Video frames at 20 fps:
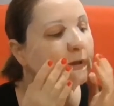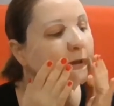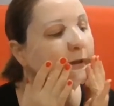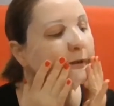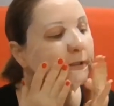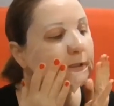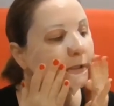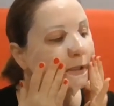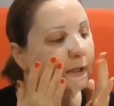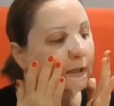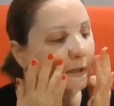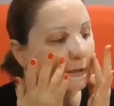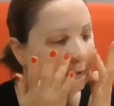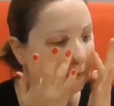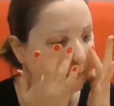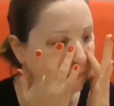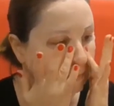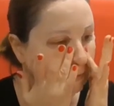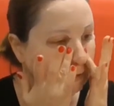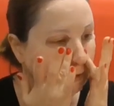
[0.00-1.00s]
And
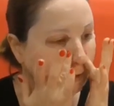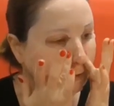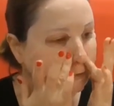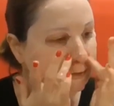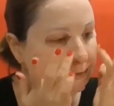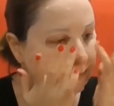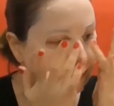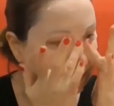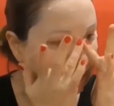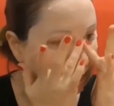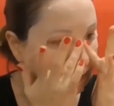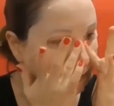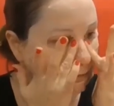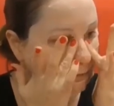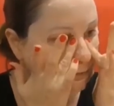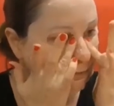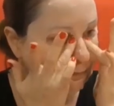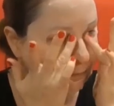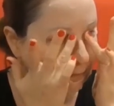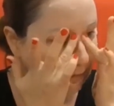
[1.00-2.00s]
just place it
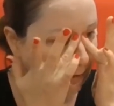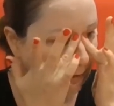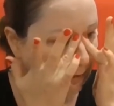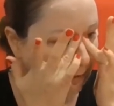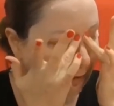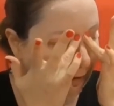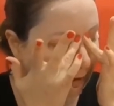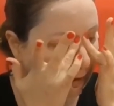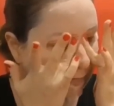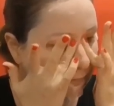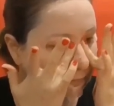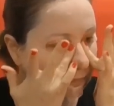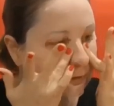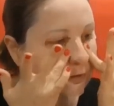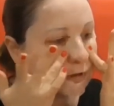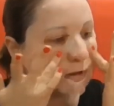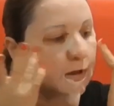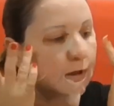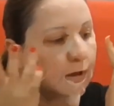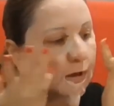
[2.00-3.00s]
so that
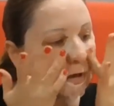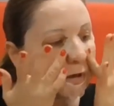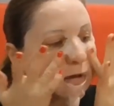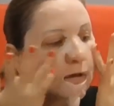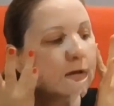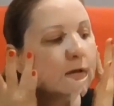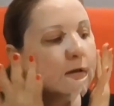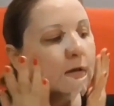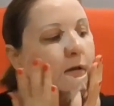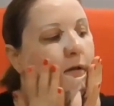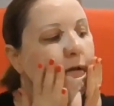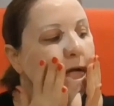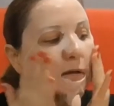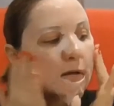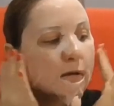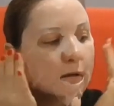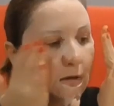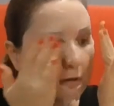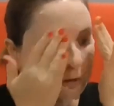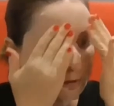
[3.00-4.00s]
everything
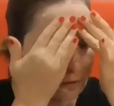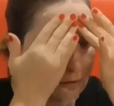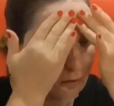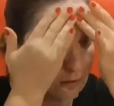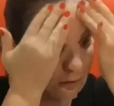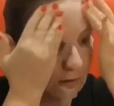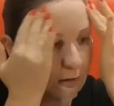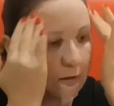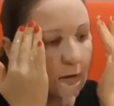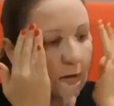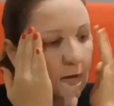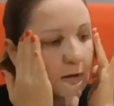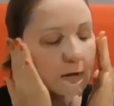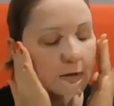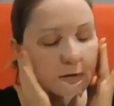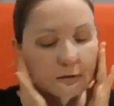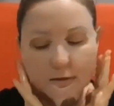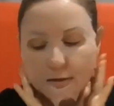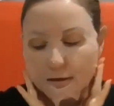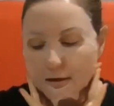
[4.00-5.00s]

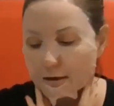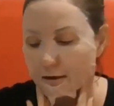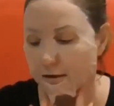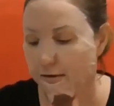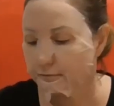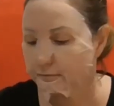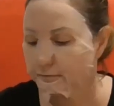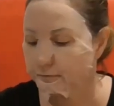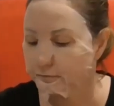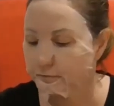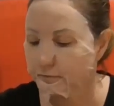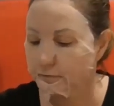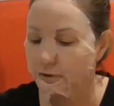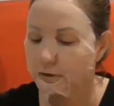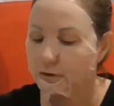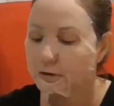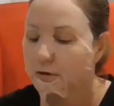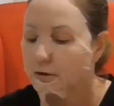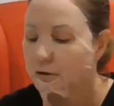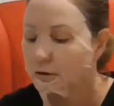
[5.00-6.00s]
is there.
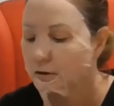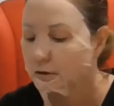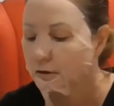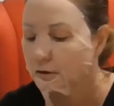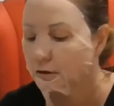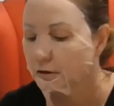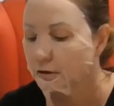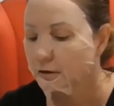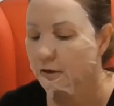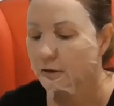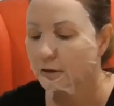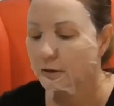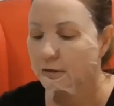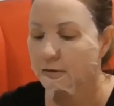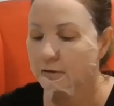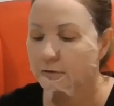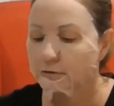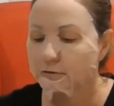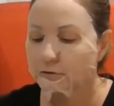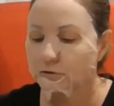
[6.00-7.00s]
And
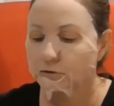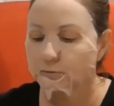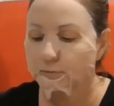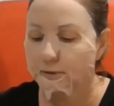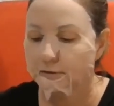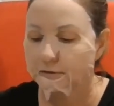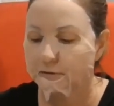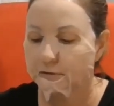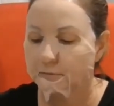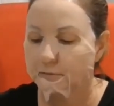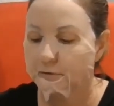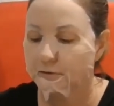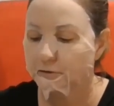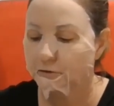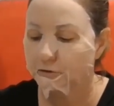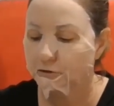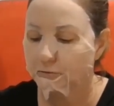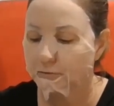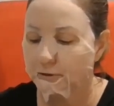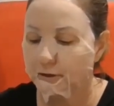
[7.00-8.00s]
there'll still be some
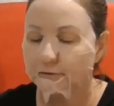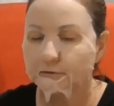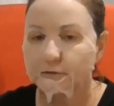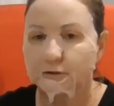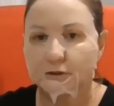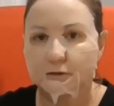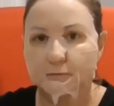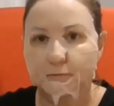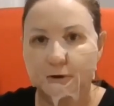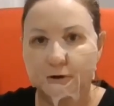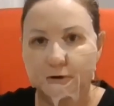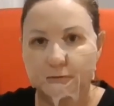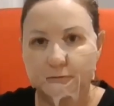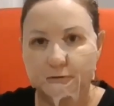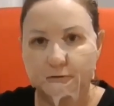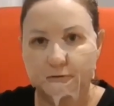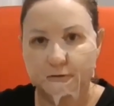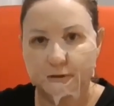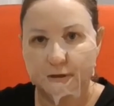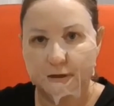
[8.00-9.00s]
serum left in the bottom
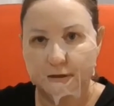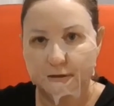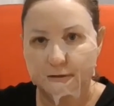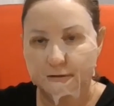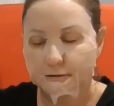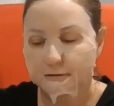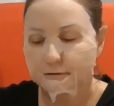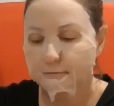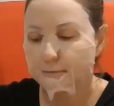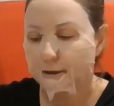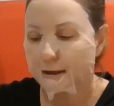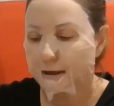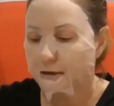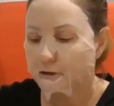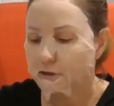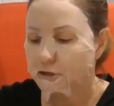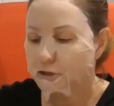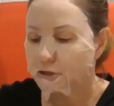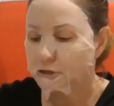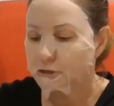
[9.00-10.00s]
of these
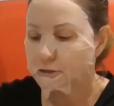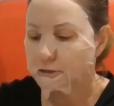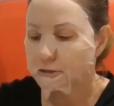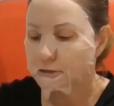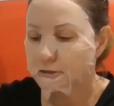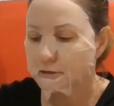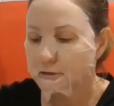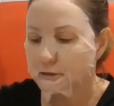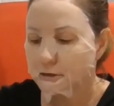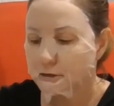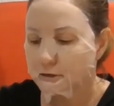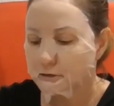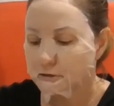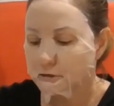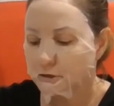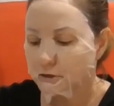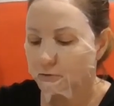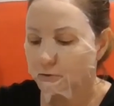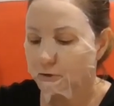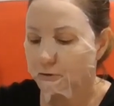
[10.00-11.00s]
pouches,
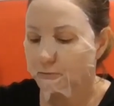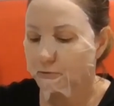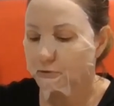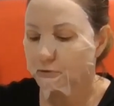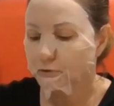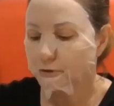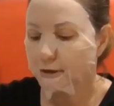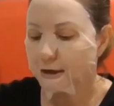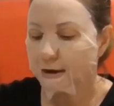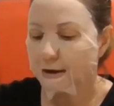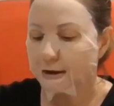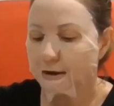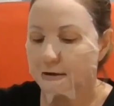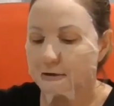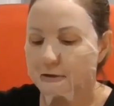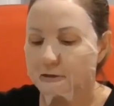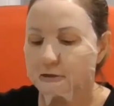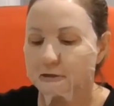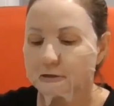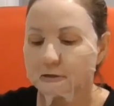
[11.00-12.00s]
so you want to pull that
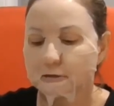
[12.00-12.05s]
out.